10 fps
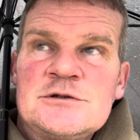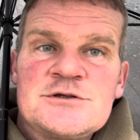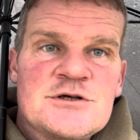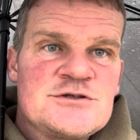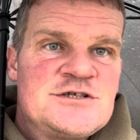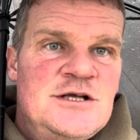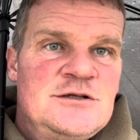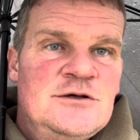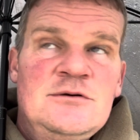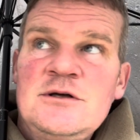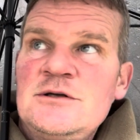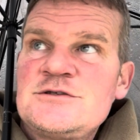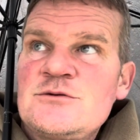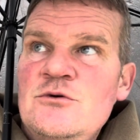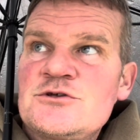Continue
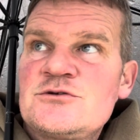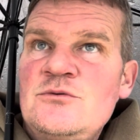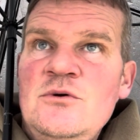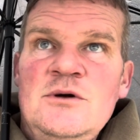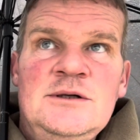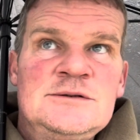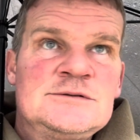to watch the water,